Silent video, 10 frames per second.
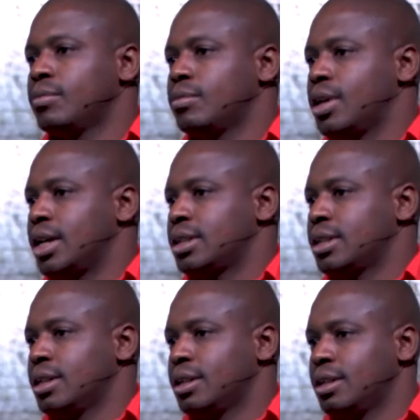right?
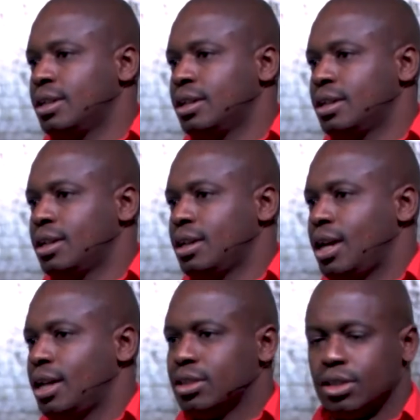
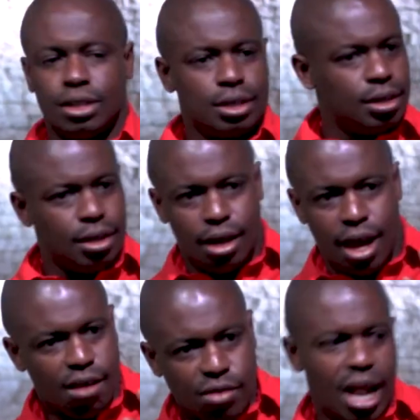And just
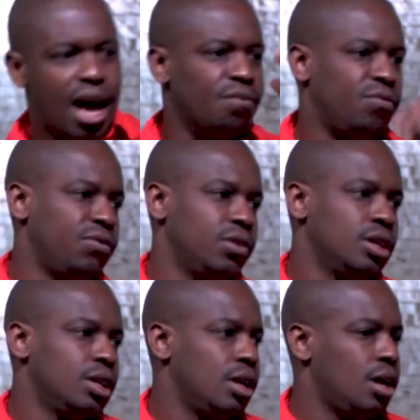have a love,
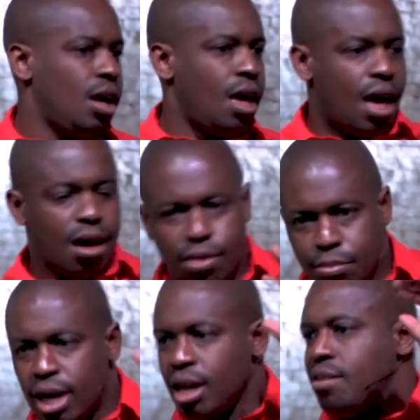have a
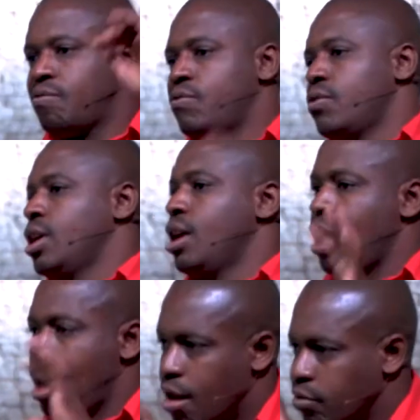belief,
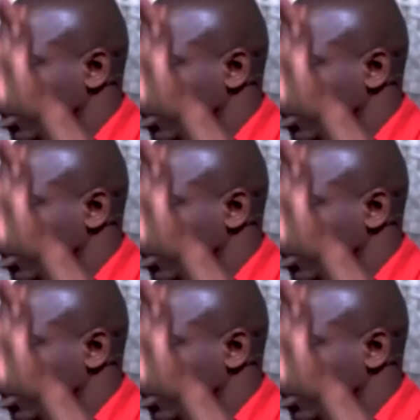have a